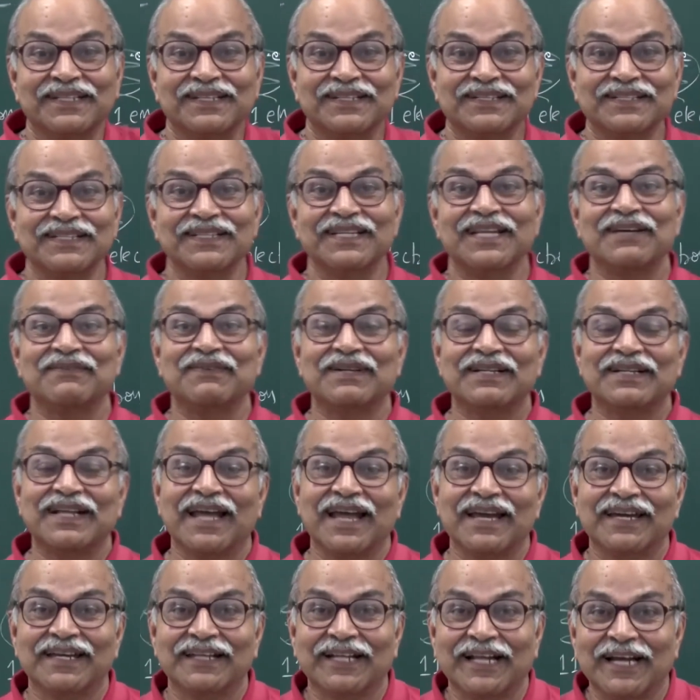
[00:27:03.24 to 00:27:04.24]
energy level
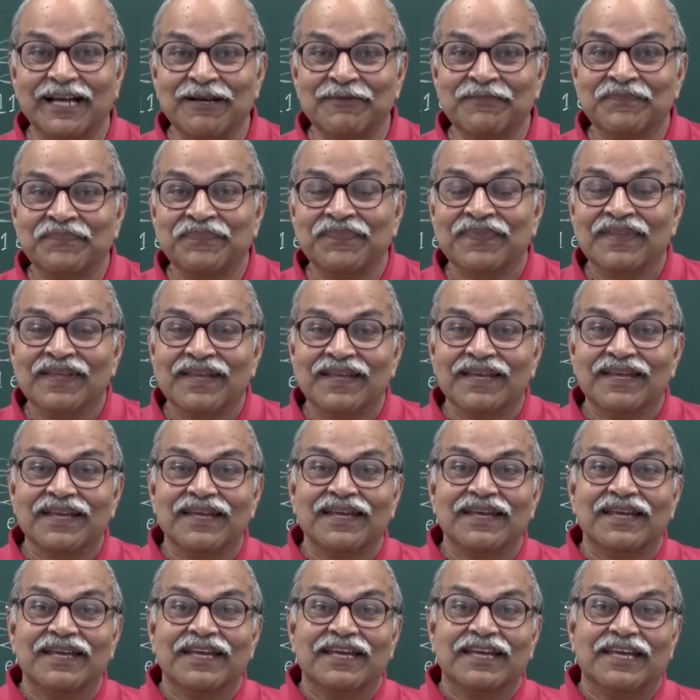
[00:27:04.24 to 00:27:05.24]
diagram?
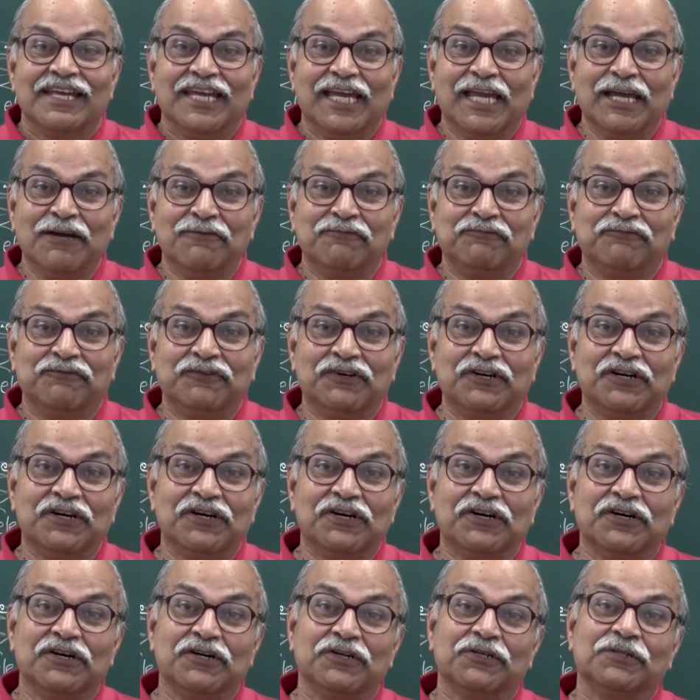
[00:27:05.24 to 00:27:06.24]
If
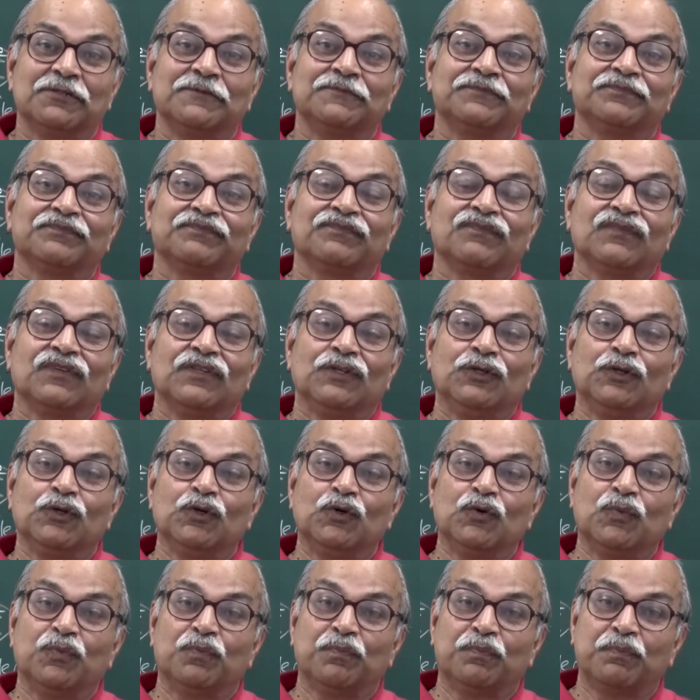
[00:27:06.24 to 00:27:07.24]

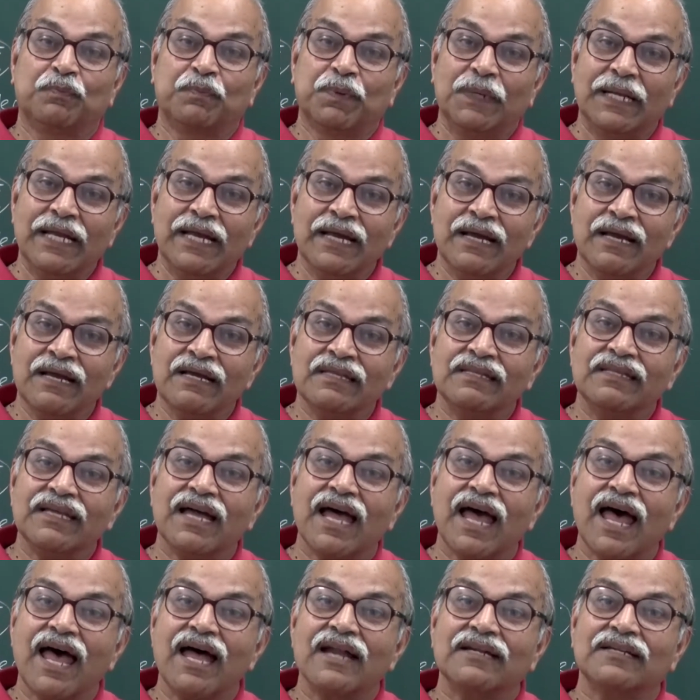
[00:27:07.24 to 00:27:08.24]
you bring
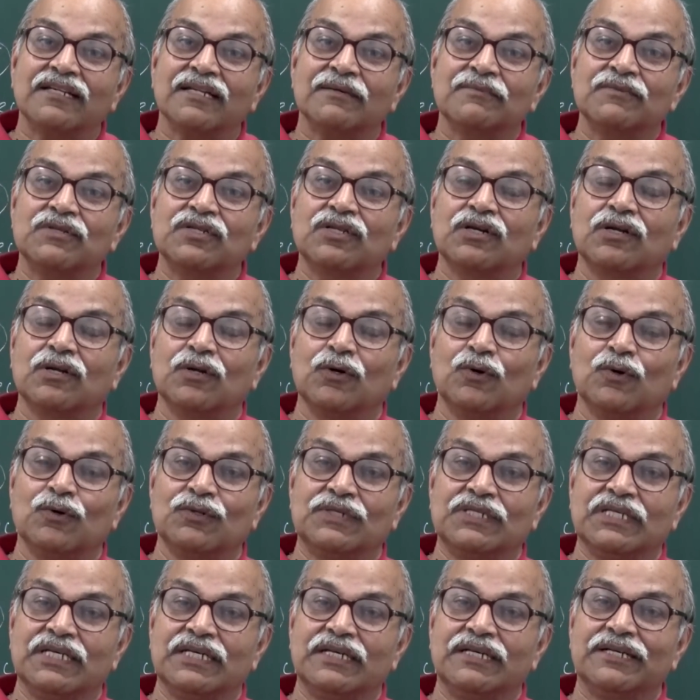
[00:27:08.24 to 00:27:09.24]
the atoms
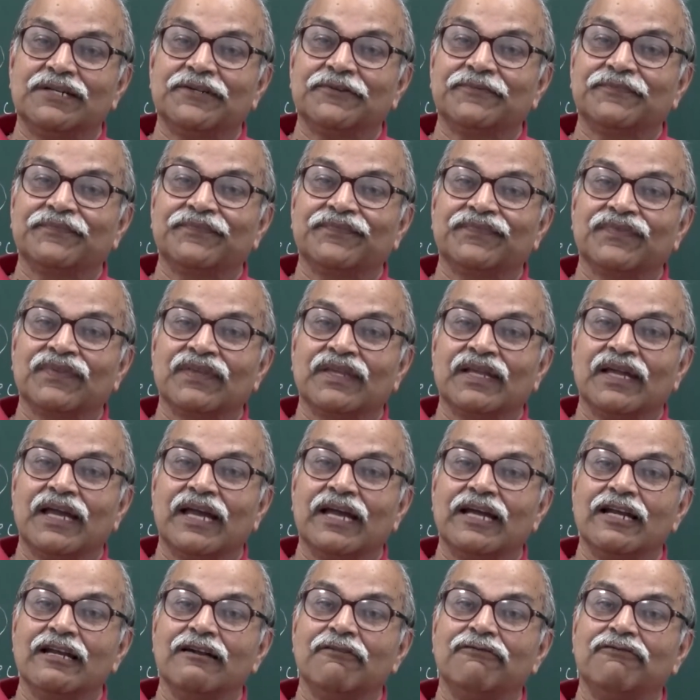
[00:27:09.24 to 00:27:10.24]
closer
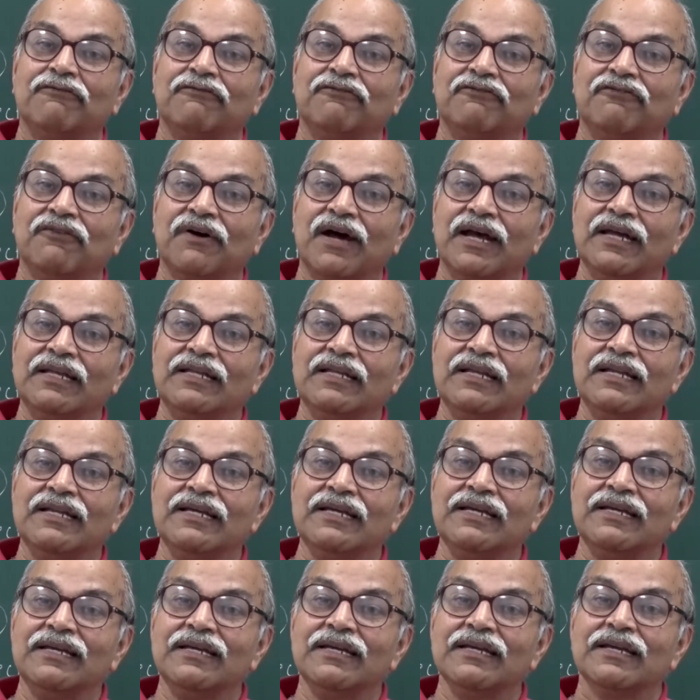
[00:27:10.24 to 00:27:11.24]
and
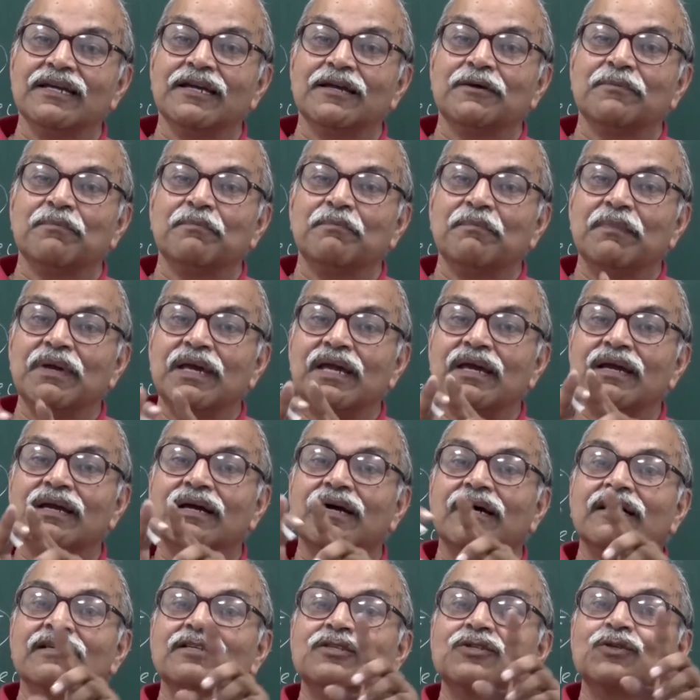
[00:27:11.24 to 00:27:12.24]
finally make
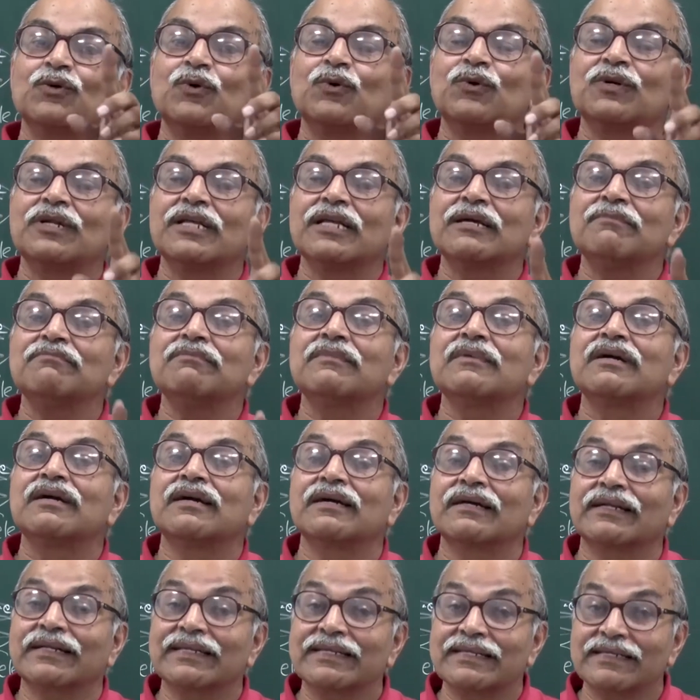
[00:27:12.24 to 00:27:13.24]
a sodium
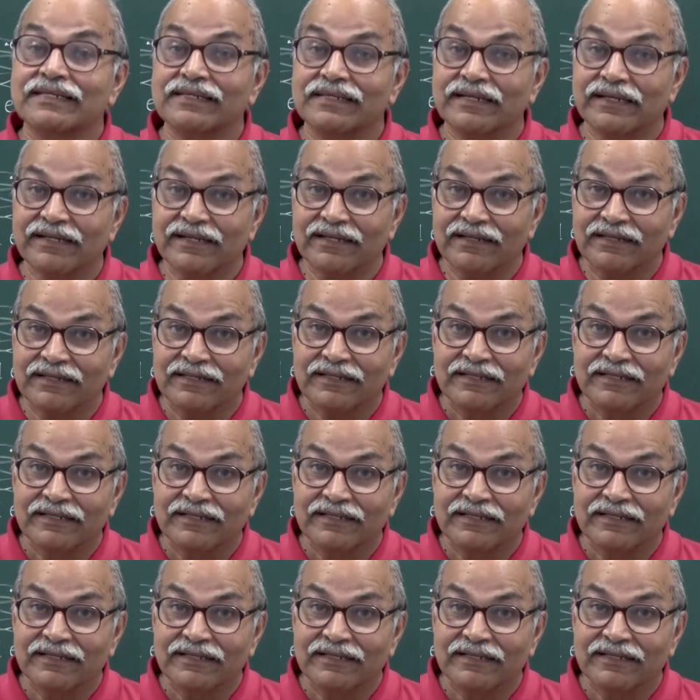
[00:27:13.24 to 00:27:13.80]
crystal.